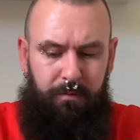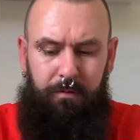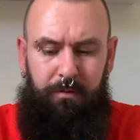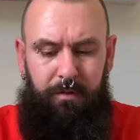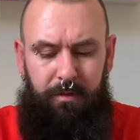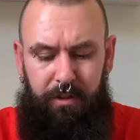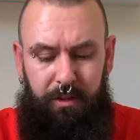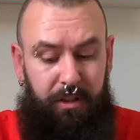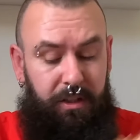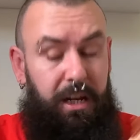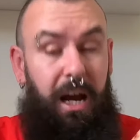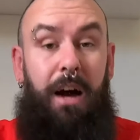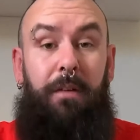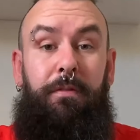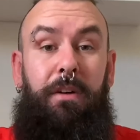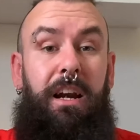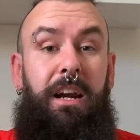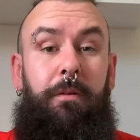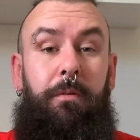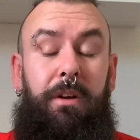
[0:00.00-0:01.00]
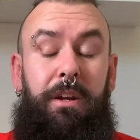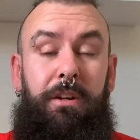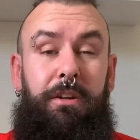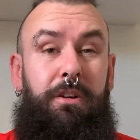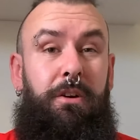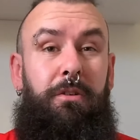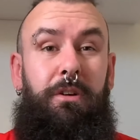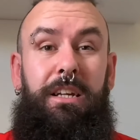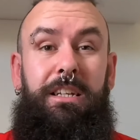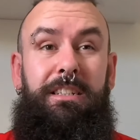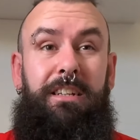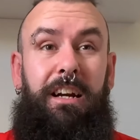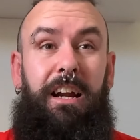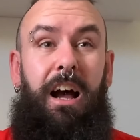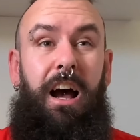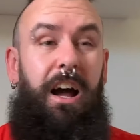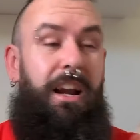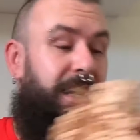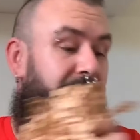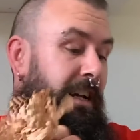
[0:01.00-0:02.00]
stuff. I don't know what you call it. It's got a
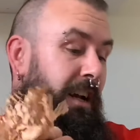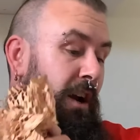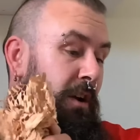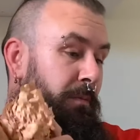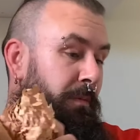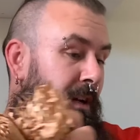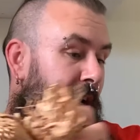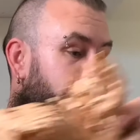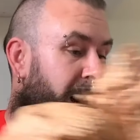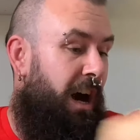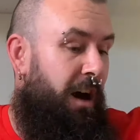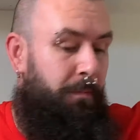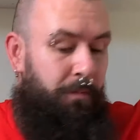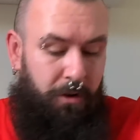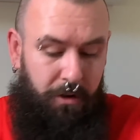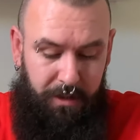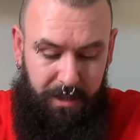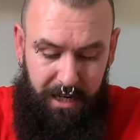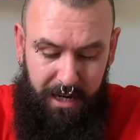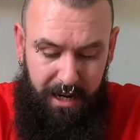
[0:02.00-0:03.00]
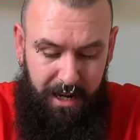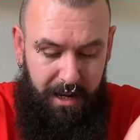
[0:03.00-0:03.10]
honeycomb cardboard.